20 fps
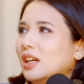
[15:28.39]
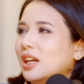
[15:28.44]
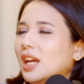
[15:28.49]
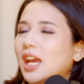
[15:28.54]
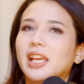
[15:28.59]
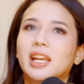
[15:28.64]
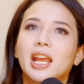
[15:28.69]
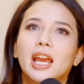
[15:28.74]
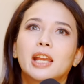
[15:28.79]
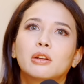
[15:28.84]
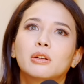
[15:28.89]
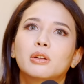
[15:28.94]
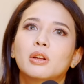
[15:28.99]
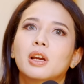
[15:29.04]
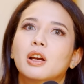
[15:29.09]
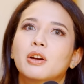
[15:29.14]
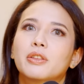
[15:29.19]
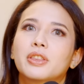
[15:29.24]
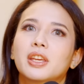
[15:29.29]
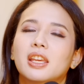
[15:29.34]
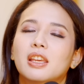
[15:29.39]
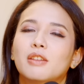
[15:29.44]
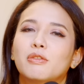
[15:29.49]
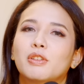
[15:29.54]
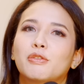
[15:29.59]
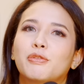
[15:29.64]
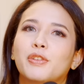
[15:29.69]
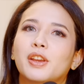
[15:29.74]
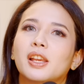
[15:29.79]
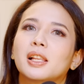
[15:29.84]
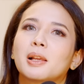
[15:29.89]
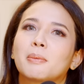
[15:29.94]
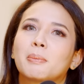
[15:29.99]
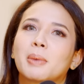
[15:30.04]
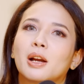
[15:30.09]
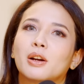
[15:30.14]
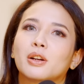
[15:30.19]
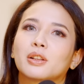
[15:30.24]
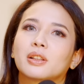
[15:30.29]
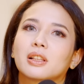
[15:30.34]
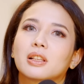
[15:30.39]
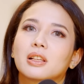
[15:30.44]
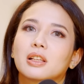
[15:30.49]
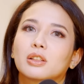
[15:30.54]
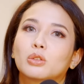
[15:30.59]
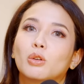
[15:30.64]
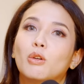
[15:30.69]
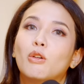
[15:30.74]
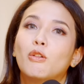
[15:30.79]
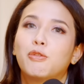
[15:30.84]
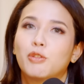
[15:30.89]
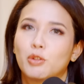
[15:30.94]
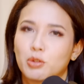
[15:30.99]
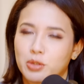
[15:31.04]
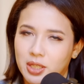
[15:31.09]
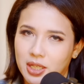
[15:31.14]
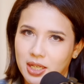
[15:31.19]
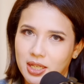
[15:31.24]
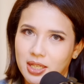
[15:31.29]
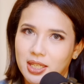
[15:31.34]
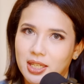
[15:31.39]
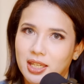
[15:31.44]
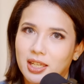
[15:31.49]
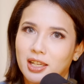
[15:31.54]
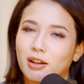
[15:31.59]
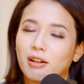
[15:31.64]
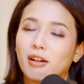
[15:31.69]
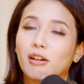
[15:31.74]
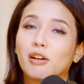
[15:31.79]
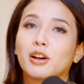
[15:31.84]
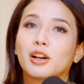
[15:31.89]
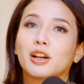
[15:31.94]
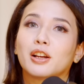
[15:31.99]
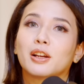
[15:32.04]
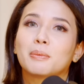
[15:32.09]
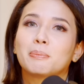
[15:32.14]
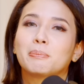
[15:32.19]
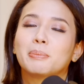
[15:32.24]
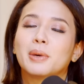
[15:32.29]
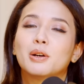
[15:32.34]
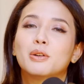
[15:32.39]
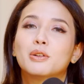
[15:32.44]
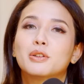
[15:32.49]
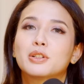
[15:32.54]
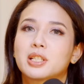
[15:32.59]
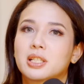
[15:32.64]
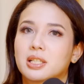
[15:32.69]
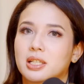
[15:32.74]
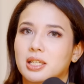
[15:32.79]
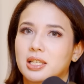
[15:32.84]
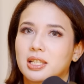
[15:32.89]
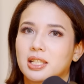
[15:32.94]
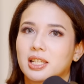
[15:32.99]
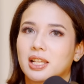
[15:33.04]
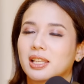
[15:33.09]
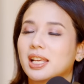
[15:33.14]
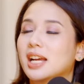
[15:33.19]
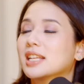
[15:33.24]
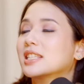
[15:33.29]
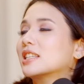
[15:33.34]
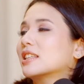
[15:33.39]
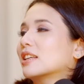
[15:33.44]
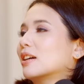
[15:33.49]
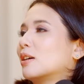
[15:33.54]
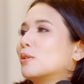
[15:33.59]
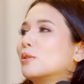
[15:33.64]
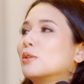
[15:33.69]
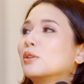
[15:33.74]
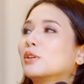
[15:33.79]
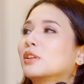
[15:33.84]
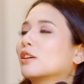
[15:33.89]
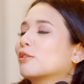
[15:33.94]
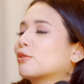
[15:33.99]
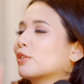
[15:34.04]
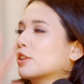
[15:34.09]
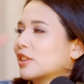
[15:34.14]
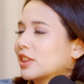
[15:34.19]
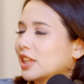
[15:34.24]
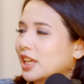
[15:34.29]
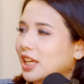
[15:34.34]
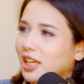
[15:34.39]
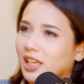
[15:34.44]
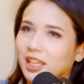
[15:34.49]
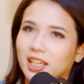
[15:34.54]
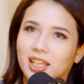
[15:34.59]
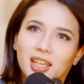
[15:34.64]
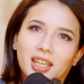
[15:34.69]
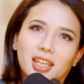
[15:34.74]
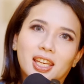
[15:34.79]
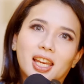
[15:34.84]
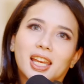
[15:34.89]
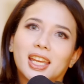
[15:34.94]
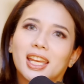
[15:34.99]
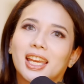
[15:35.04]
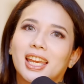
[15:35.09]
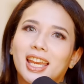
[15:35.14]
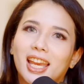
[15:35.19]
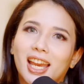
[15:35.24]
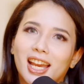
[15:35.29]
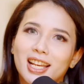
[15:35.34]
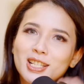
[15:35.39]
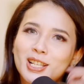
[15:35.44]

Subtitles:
And I don't know how they even feel about tofu sisig or bangus sisig. That's the whole different thing. Yeah.